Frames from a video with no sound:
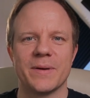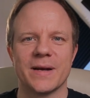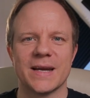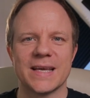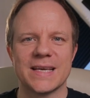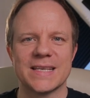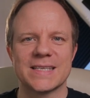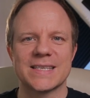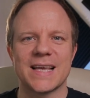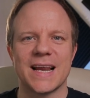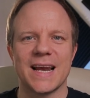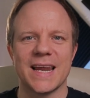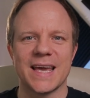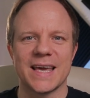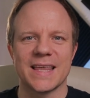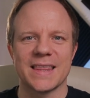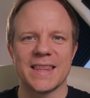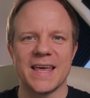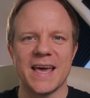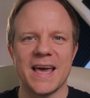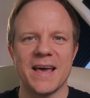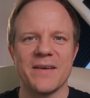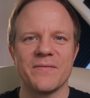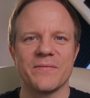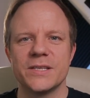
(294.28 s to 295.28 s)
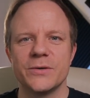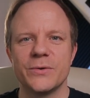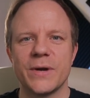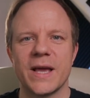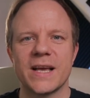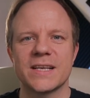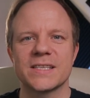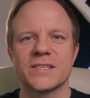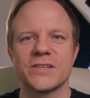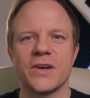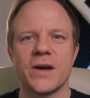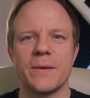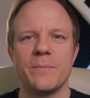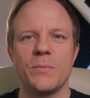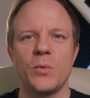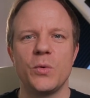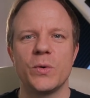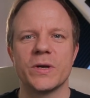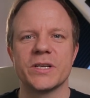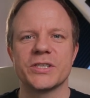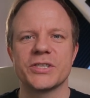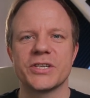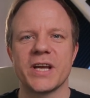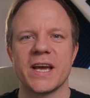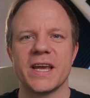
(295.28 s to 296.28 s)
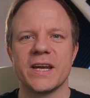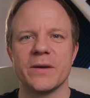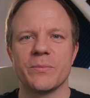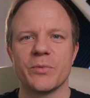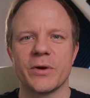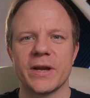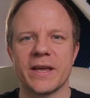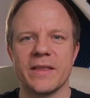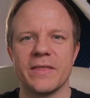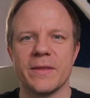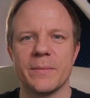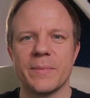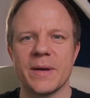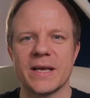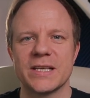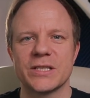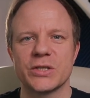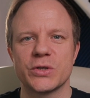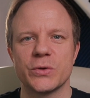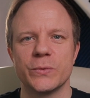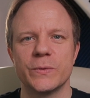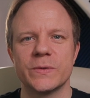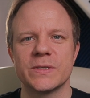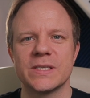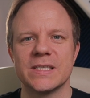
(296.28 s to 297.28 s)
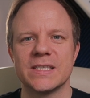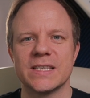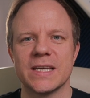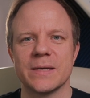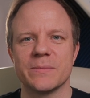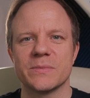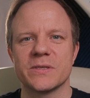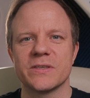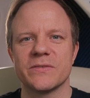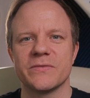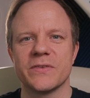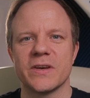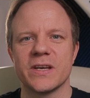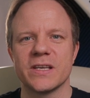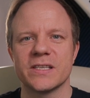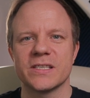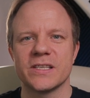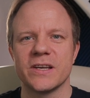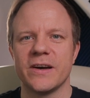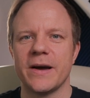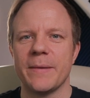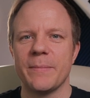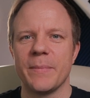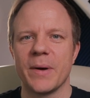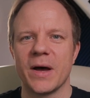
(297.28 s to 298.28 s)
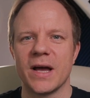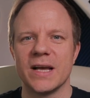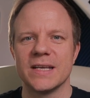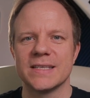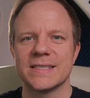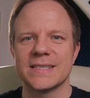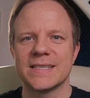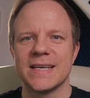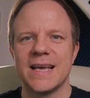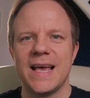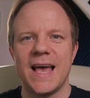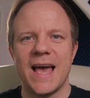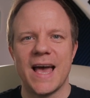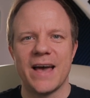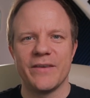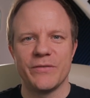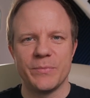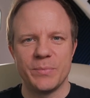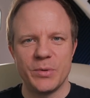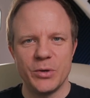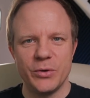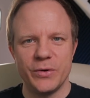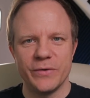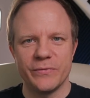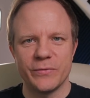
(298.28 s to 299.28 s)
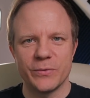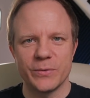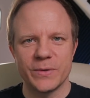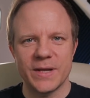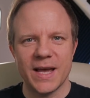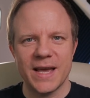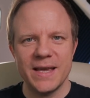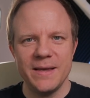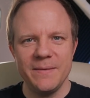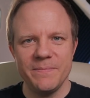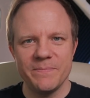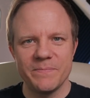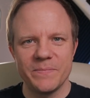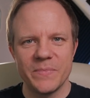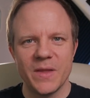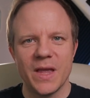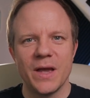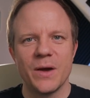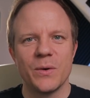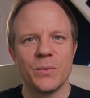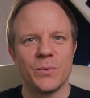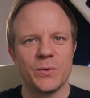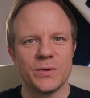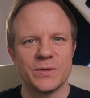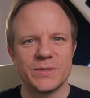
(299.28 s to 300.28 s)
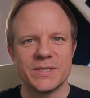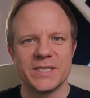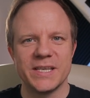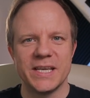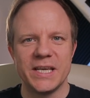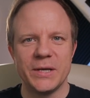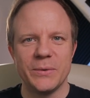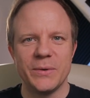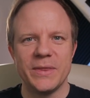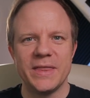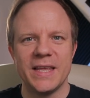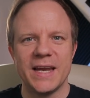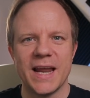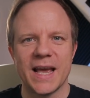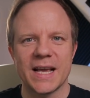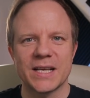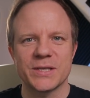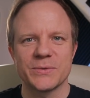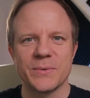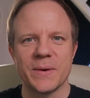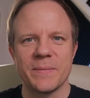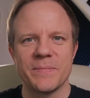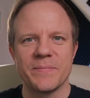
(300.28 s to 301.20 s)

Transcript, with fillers: please click there. Till next time, Mortgage Chain are bringing the best tools and tips to first-time buyers. Have a beautiful day. We'll see you in the next